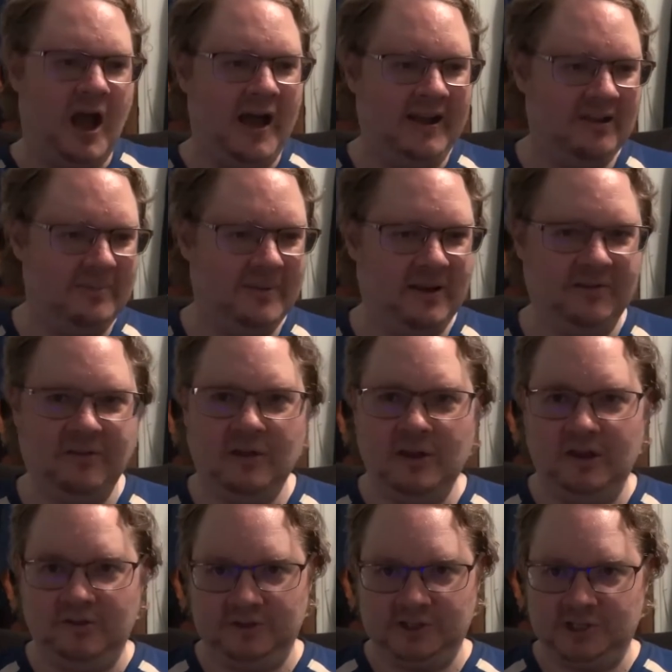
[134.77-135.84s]
I guess because
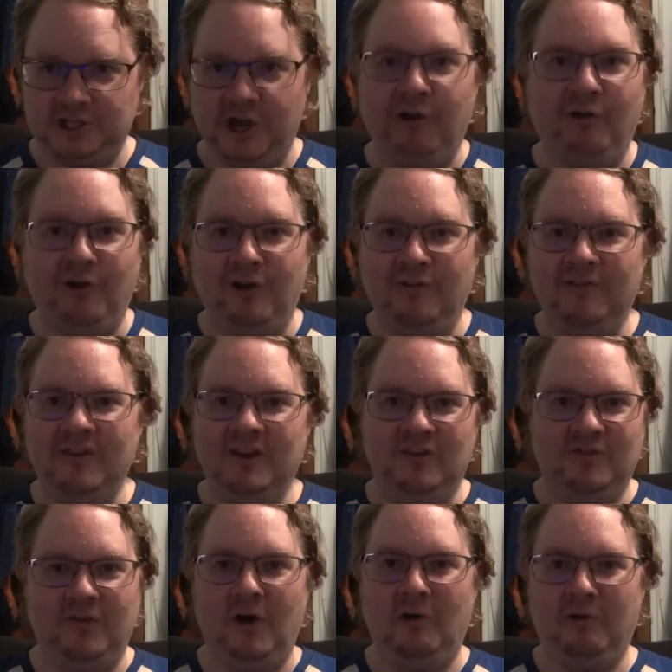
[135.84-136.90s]
he's a sheriff, he's
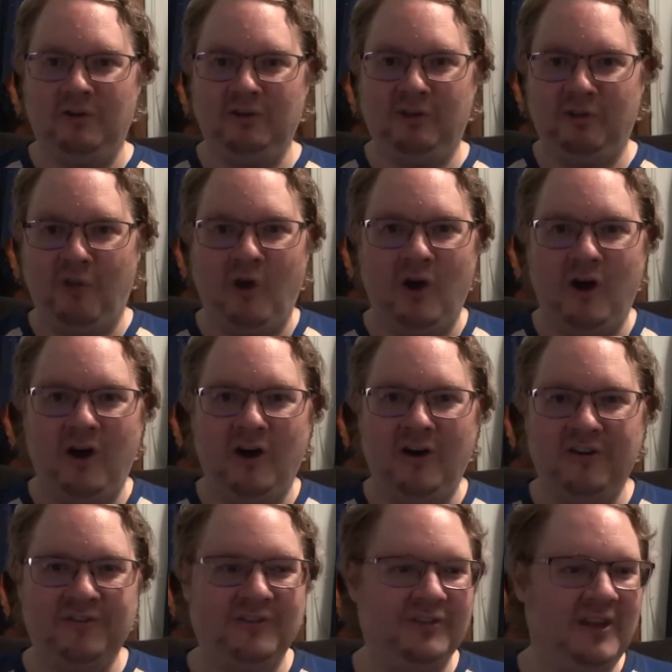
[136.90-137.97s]
following the
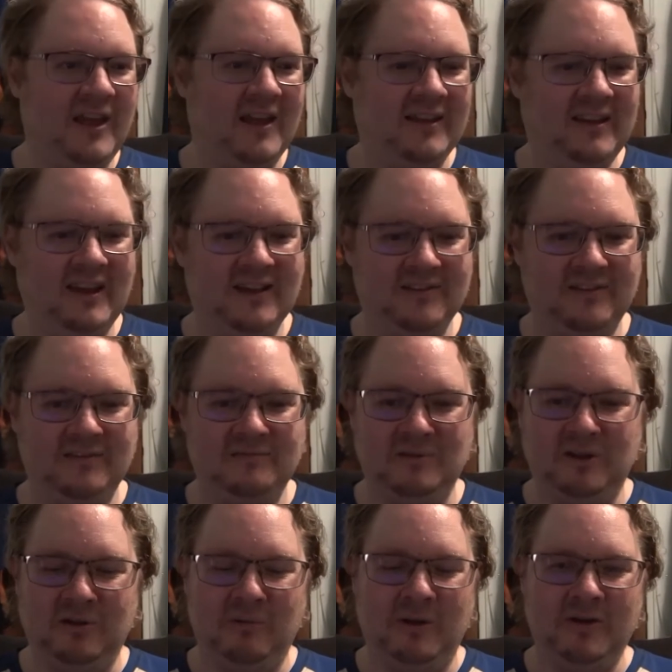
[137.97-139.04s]
law, so yeah, he has to,
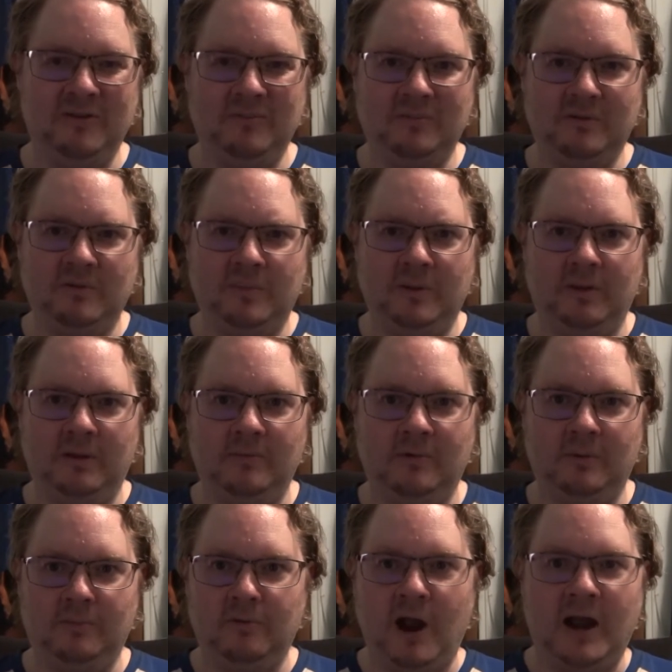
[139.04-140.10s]
in a way, sometimes be a lot
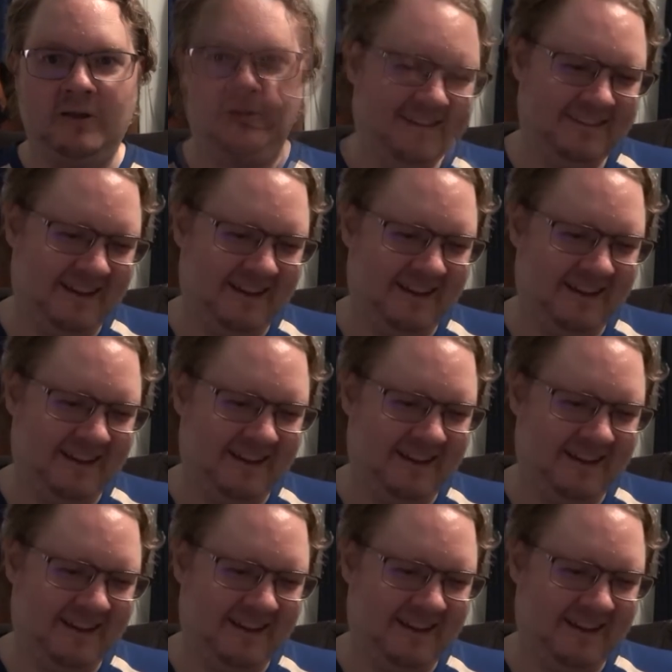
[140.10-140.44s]
more practical.